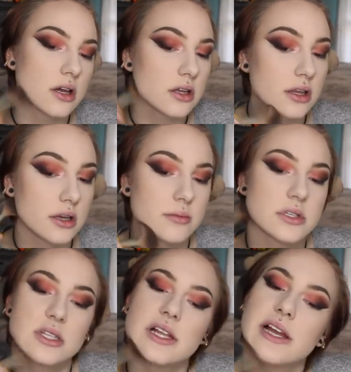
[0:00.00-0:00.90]
And then I'm
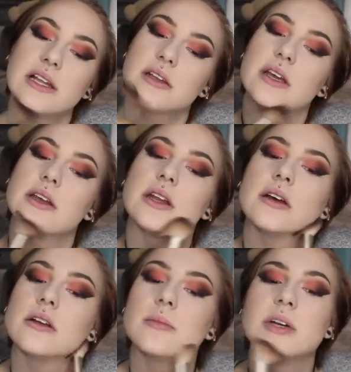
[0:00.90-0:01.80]
just lightly taking it
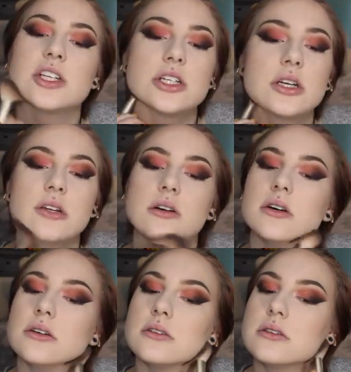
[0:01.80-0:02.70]
under my chin
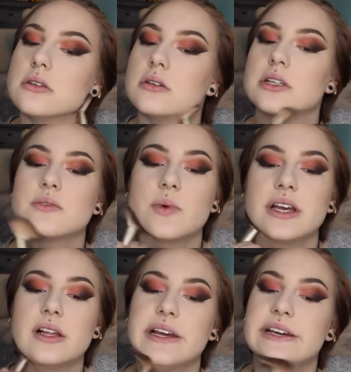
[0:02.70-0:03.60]
also, as
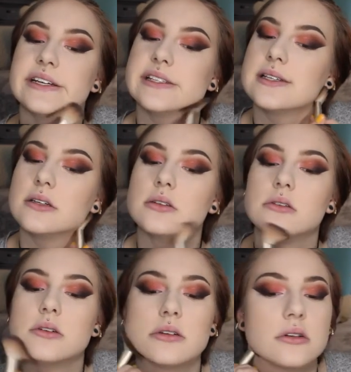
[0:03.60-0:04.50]
well as
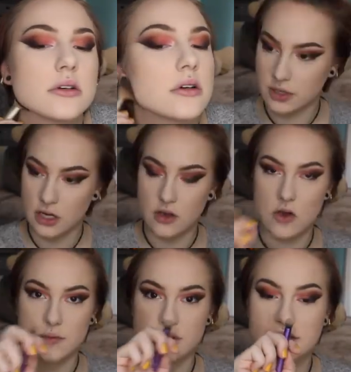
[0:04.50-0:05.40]
I'm gonna go
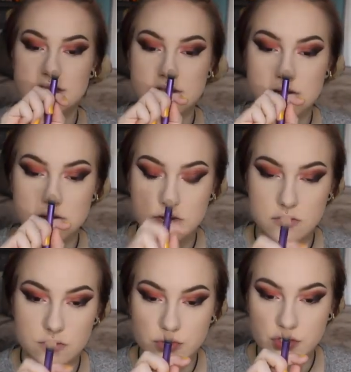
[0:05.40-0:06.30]
on with this
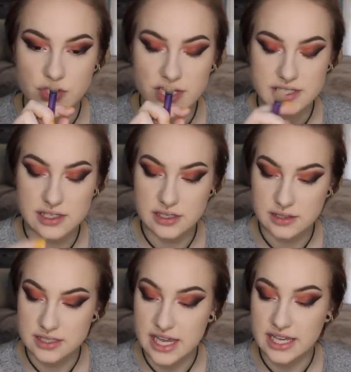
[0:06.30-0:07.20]
Real
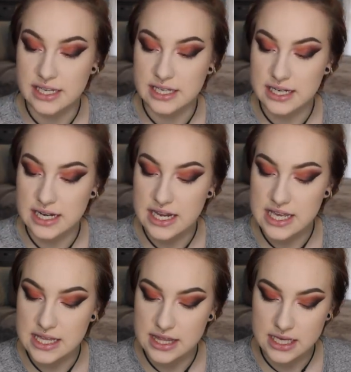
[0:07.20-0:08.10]

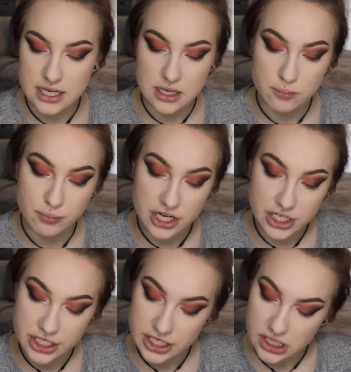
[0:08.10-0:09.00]
Technique
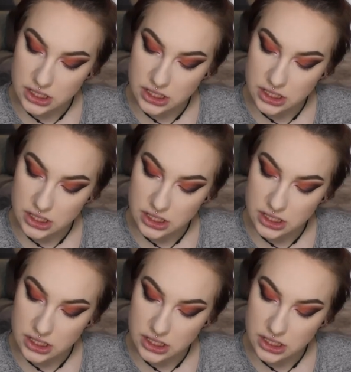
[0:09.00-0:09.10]
brush.